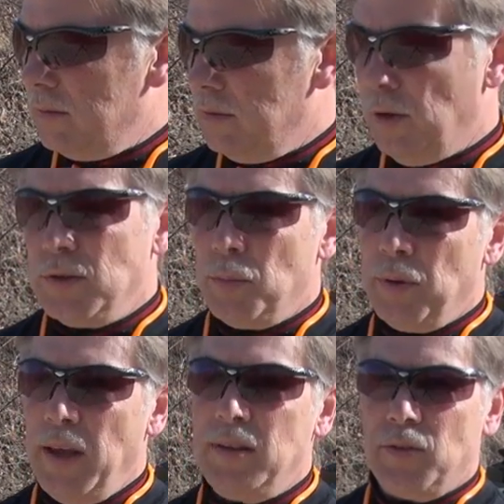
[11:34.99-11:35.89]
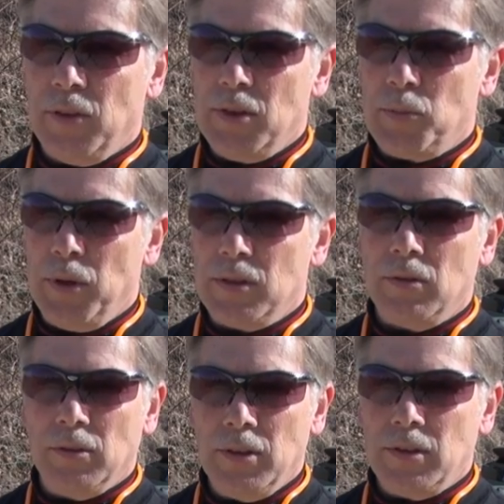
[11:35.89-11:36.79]
there's a place for this
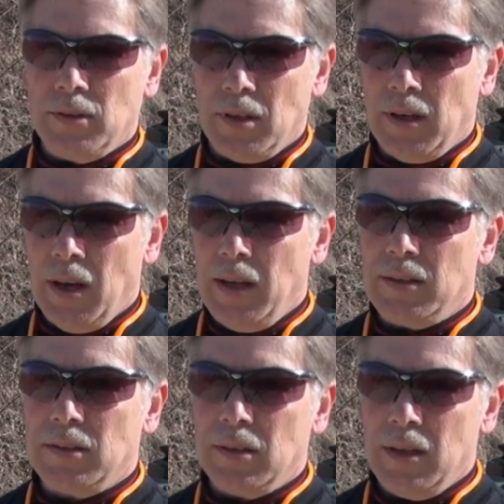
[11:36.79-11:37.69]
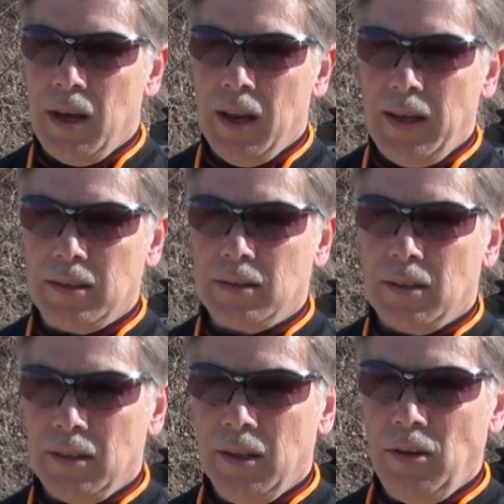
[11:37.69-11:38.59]
pistol. This is a nice, nice
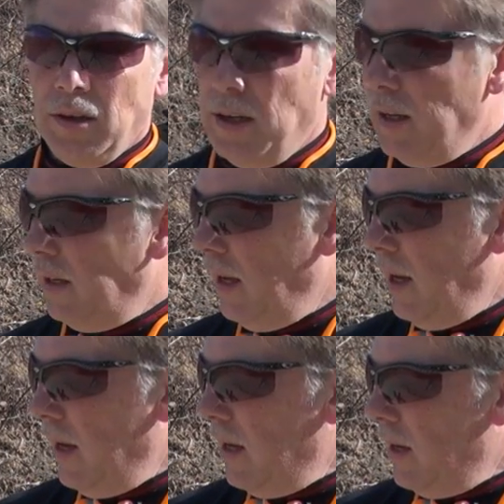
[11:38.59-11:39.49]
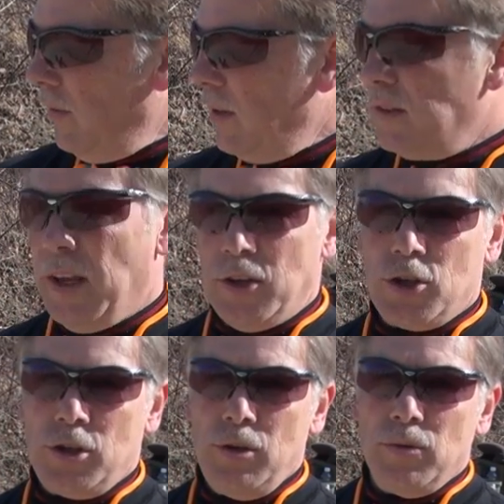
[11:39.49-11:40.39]
little gun. This thing
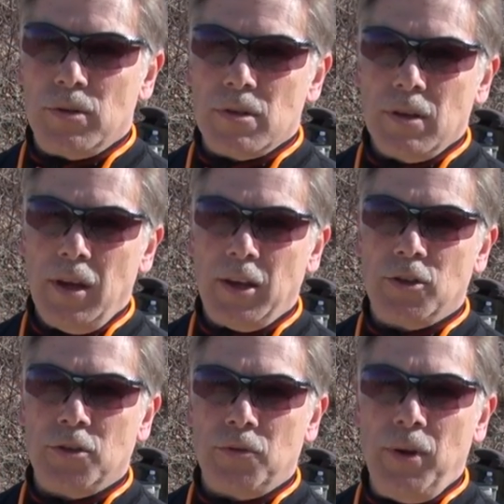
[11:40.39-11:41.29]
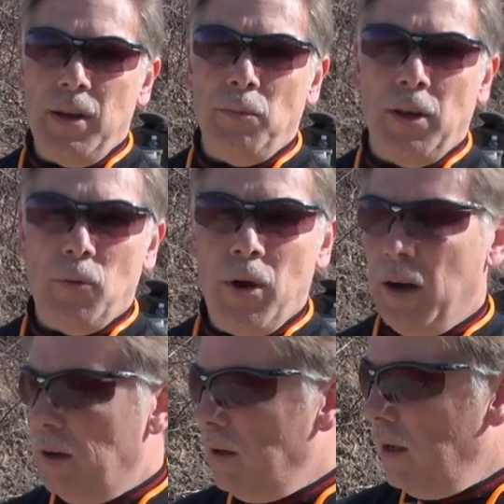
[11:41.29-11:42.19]
shoots extremely well.